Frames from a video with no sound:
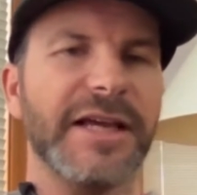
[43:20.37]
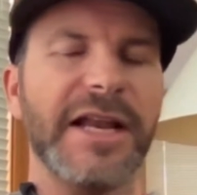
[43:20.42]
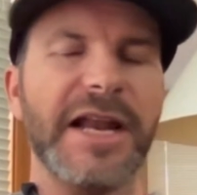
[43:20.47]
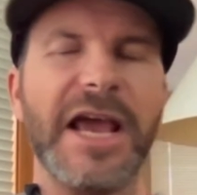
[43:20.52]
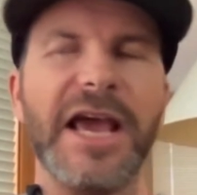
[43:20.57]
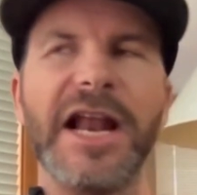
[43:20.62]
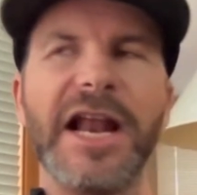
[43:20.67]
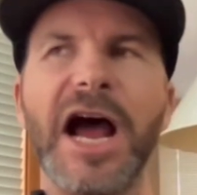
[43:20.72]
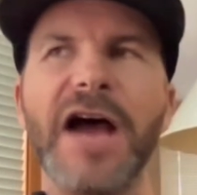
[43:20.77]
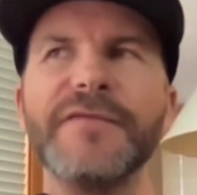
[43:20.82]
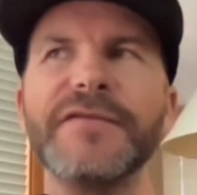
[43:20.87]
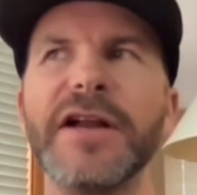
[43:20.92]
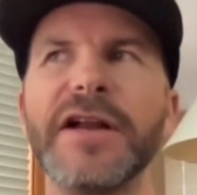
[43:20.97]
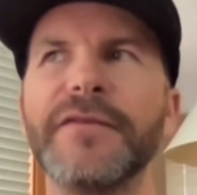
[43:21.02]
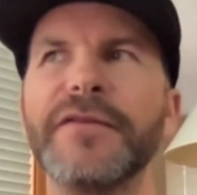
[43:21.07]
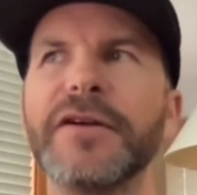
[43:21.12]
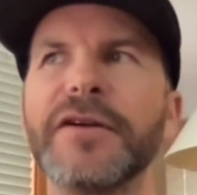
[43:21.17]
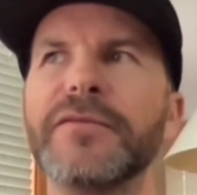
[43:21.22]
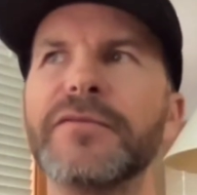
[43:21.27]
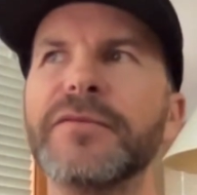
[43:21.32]
And I've
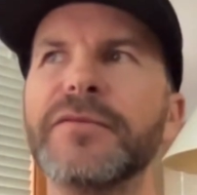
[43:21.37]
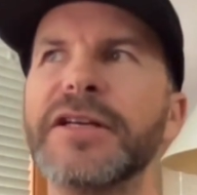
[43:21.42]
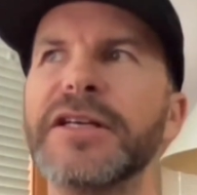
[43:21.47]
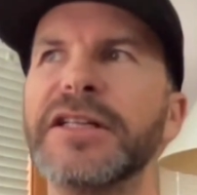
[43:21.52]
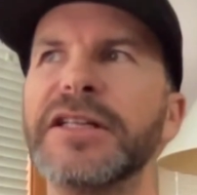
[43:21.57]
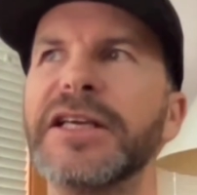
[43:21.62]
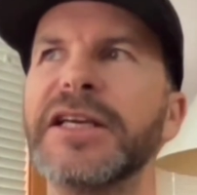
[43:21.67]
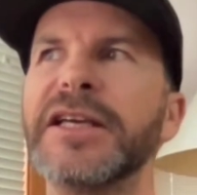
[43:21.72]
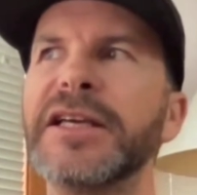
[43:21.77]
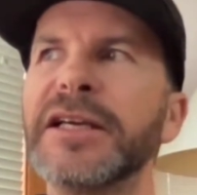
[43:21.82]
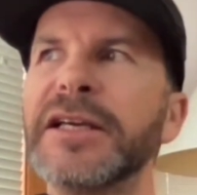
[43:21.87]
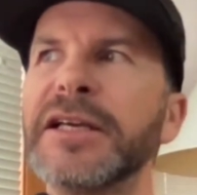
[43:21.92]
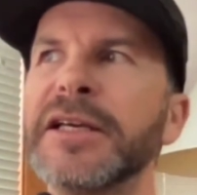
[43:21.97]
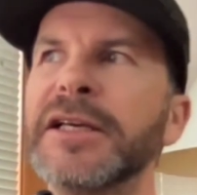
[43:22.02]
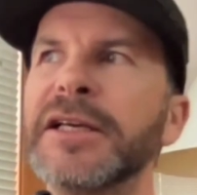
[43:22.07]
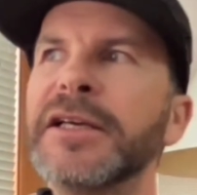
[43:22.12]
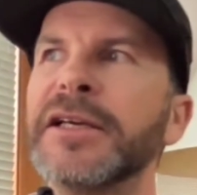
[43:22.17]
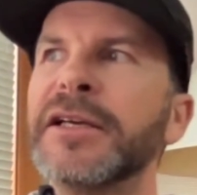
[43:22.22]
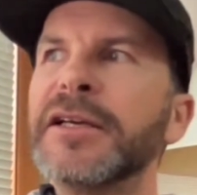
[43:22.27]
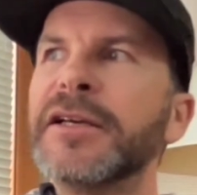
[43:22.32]
never really
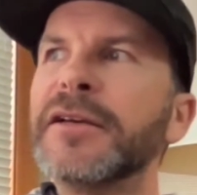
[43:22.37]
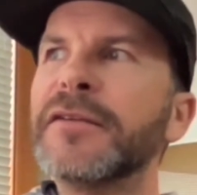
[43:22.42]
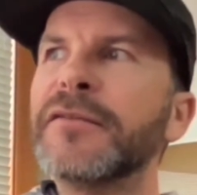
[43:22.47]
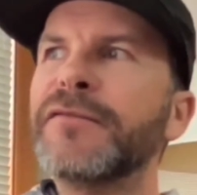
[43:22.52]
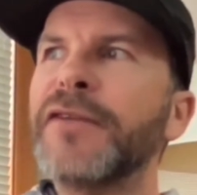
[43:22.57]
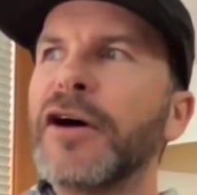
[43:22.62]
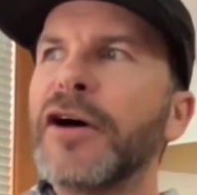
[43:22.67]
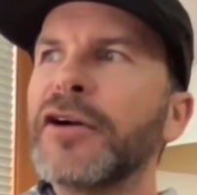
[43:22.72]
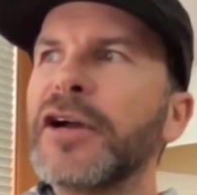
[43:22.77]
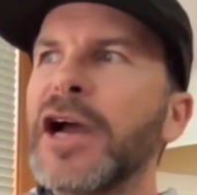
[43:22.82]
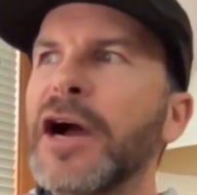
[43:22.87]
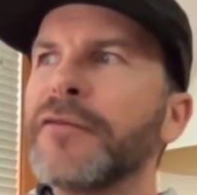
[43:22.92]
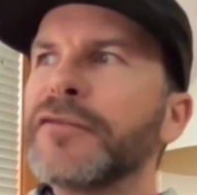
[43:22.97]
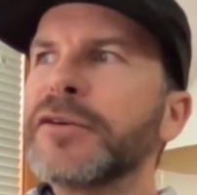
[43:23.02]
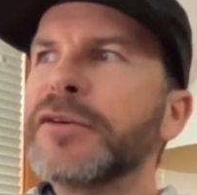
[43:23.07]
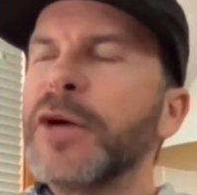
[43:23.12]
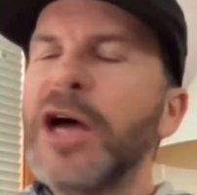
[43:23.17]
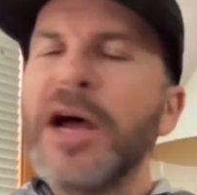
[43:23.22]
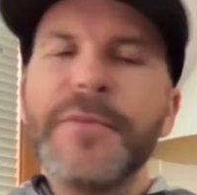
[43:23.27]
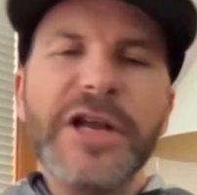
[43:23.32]
felt
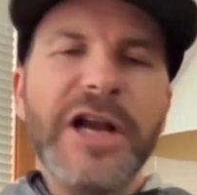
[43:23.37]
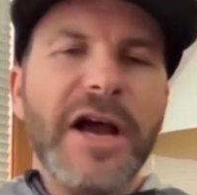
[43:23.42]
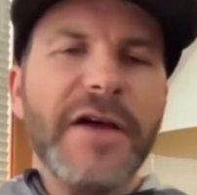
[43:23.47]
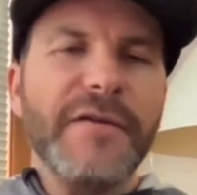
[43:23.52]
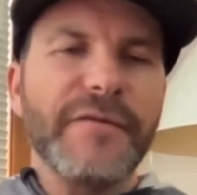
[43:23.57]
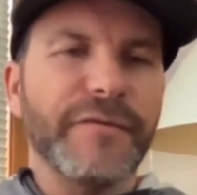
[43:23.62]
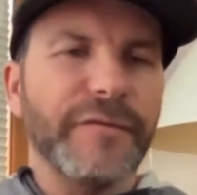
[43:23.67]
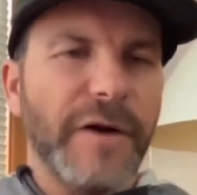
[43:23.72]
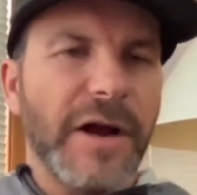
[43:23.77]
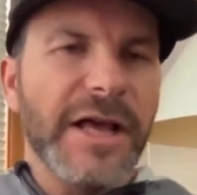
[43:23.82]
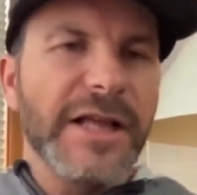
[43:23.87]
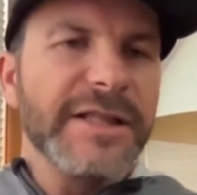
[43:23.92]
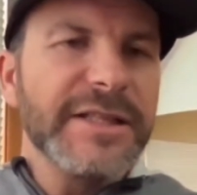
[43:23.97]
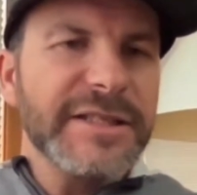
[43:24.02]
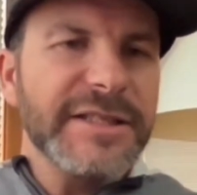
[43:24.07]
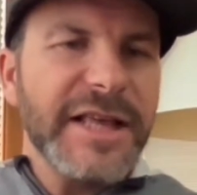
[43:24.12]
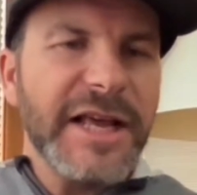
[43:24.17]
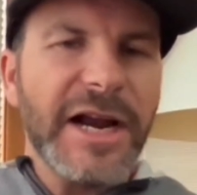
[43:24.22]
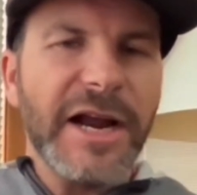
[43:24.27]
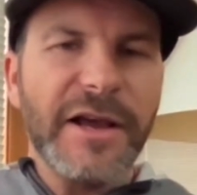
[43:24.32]
comfortable. I mean, I have
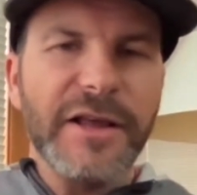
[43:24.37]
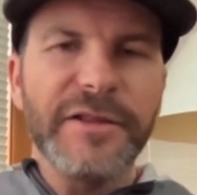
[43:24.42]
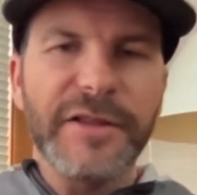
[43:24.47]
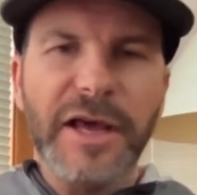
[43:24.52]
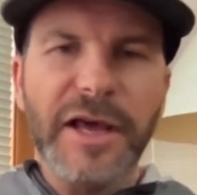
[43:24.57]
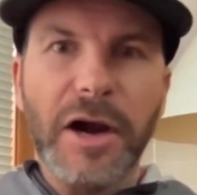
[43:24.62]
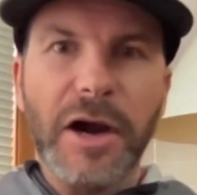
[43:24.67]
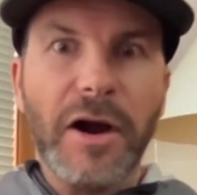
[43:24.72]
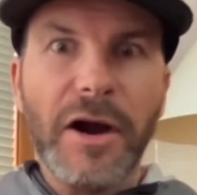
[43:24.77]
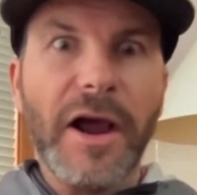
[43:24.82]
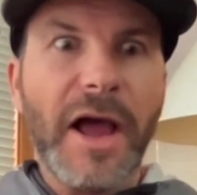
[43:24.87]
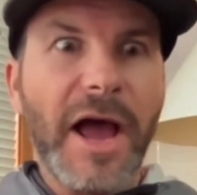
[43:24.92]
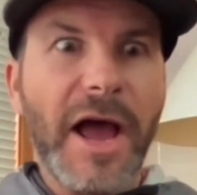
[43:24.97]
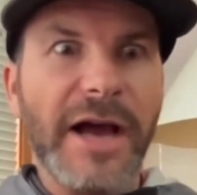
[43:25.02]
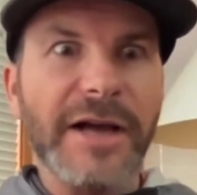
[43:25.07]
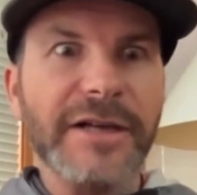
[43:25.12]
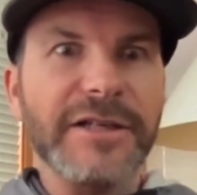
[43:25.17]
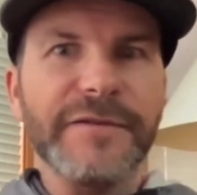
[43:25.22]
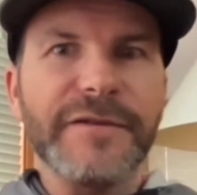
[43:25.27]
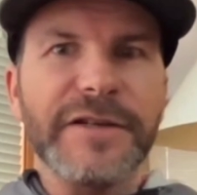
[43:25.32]
friends that are
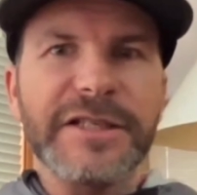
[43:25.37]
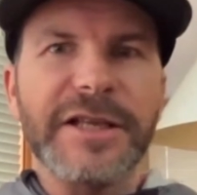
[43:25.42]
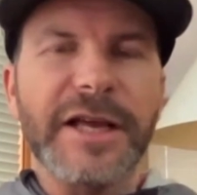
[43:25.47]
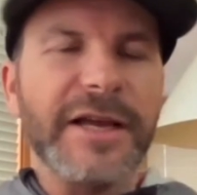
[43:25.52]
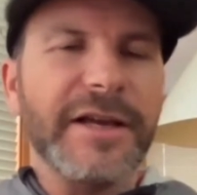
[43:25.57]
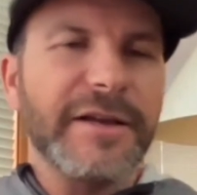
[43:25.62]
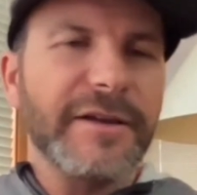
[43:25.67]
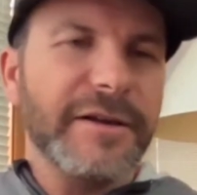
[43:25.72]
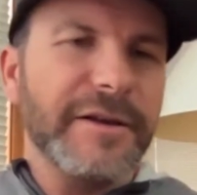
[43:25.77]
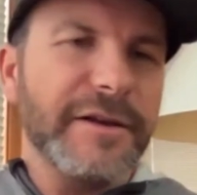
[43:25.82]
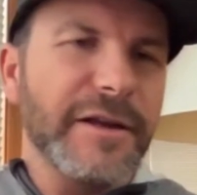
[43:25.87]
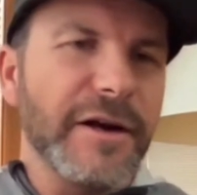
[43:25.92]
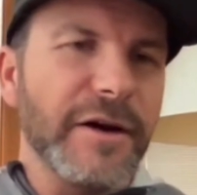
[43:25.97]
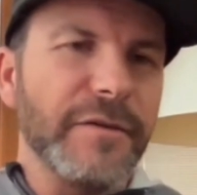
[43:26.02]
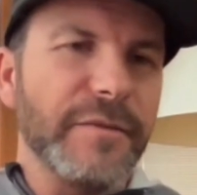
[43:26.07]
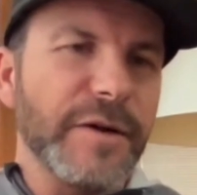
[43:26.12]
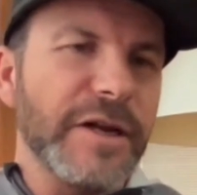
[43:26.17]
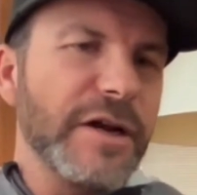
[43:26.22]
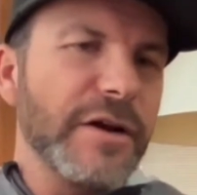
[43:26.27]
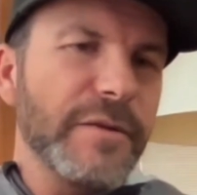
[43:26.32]
activists. Like,
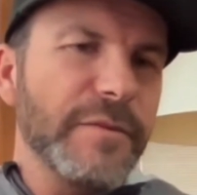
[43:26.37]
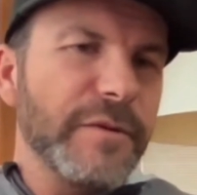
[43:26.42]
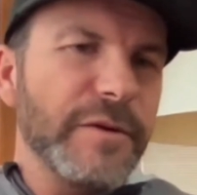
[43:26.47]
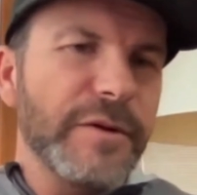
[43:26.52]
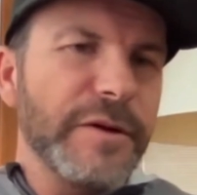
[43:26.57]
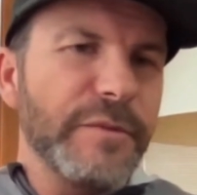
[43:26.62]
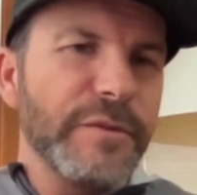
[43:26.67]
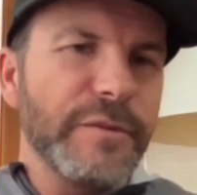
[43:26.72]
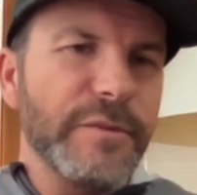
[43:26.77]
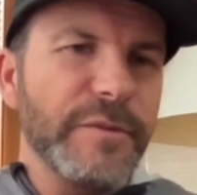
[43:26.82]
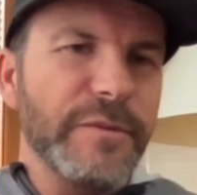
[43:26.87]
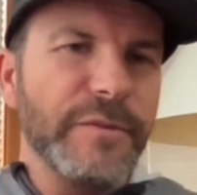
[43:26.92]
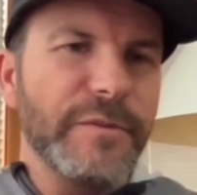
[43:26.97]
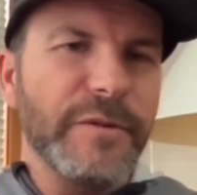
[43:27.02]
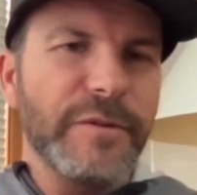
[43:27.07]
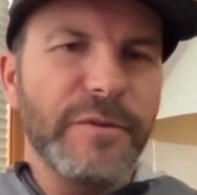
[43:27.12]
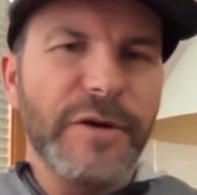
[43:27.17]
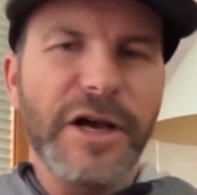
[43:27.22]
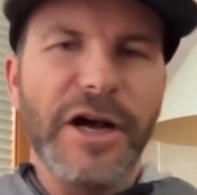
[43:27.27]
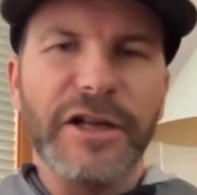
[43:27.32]

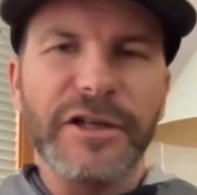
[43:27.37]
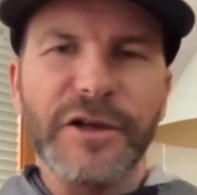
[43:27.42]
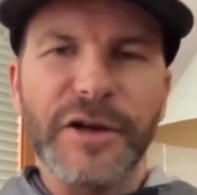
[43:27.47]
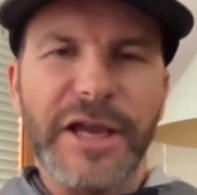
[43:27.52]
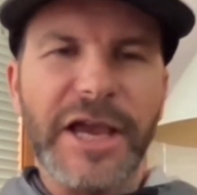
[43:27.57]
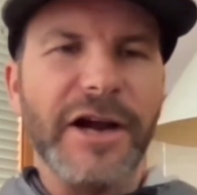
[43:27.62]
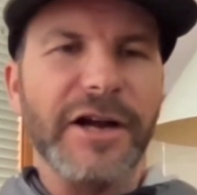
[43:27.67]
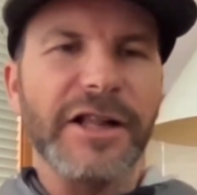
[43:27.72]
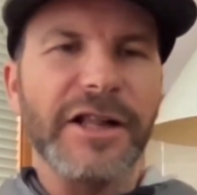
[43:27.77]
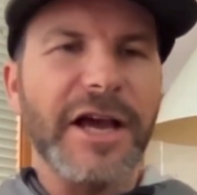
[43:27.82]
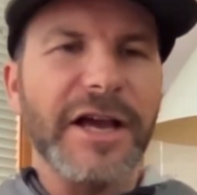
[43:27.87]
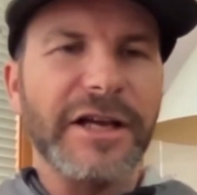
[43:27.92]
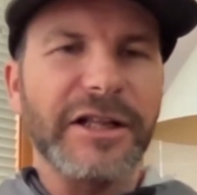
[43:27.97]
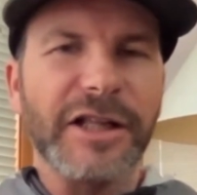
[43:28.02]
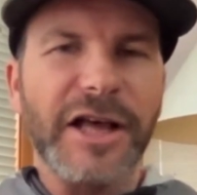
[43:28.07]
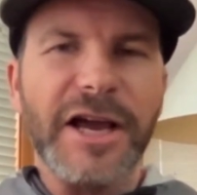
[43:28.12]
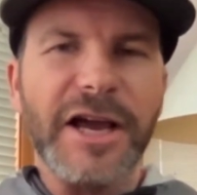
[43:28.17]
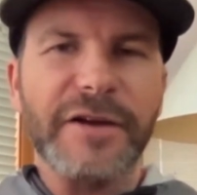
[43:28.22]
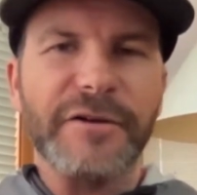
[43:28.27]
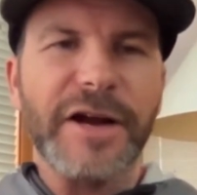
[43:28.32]
we all know Caroline
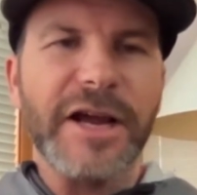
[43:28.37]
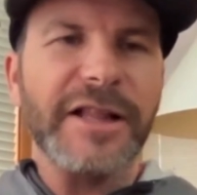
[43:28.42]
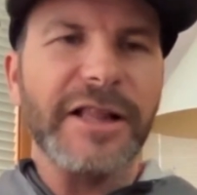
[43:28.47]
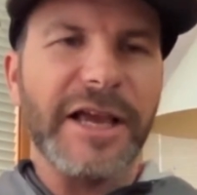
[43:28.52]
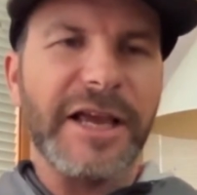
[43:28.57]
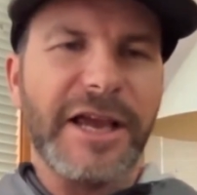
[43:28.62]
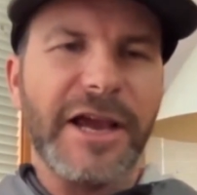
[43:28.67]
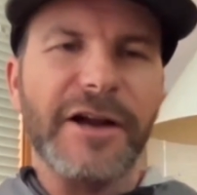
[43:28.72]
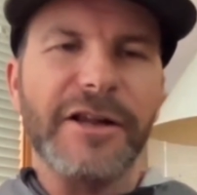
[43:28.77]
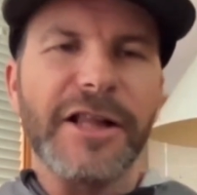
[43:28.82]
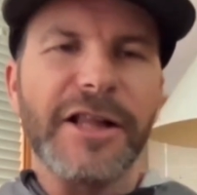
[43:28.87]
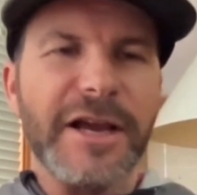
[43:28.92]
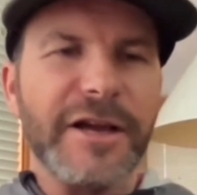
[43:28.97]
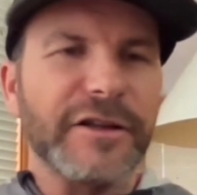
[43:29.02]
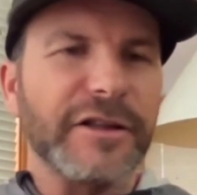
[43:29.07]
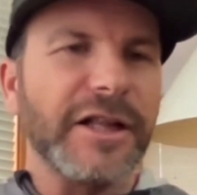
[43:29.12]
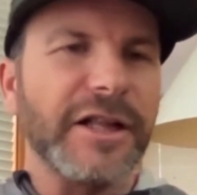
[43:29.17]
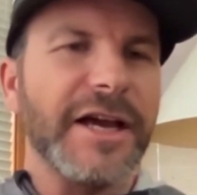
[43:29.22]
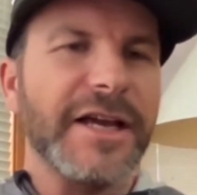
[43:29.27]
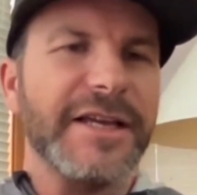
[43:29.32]
Gleick, right? Like Caroline
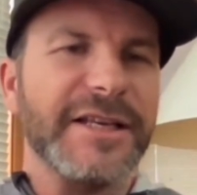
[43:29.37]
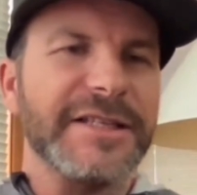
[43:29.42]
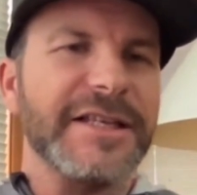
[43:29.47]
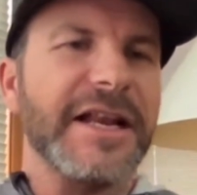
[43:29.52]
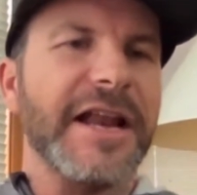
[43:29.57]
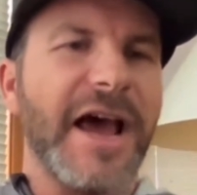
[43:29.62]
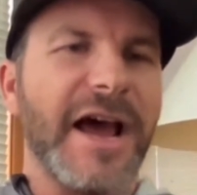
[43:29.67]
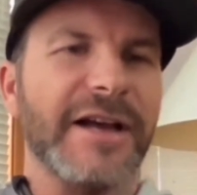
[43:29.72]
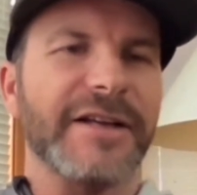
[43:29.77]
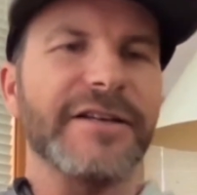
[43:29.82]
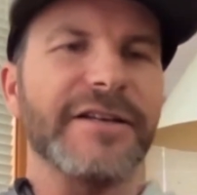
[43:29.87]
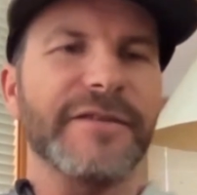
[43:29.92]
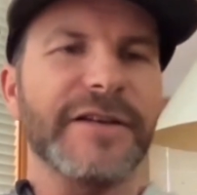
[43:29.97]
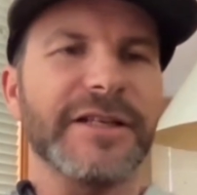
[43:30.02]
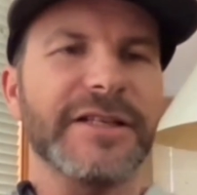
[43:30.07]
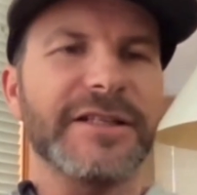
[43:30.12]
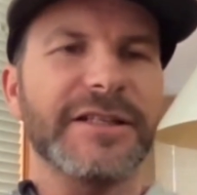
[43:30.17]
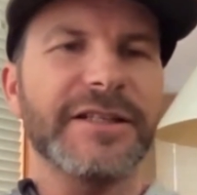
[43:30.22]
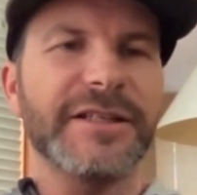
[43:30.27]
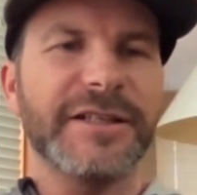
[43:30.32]
Gleick is an
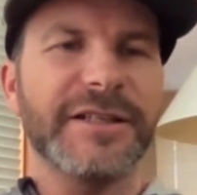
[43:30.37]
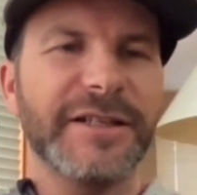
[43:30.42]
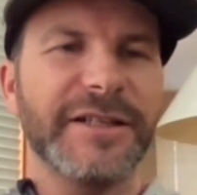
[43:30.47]
activist.